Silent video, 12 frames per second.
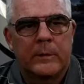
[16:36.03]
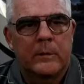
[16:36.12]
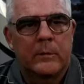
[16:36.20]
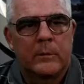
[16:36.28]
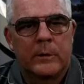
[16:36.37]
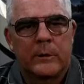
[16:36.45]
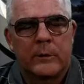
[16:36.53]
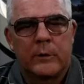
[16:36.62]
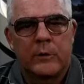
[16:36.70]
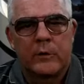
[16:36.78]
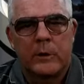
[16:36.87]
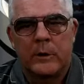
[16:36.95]
rook to
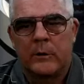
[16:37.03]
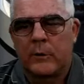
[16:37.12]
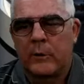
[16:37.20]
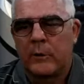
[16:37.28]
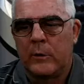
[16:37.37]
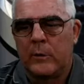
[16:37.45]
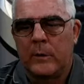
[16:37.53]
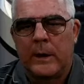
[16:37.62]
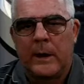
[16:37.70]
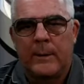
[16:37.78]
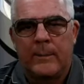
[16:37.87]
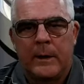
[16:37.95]
g2,
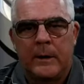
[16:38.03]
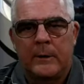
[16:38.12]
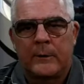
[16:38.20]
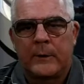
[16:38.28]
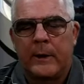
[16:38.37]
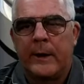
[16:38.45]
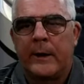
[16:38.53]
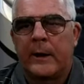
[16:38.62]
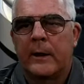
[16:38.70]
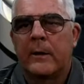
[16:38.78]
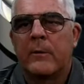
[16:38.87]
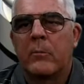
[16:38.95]
a man is hanging,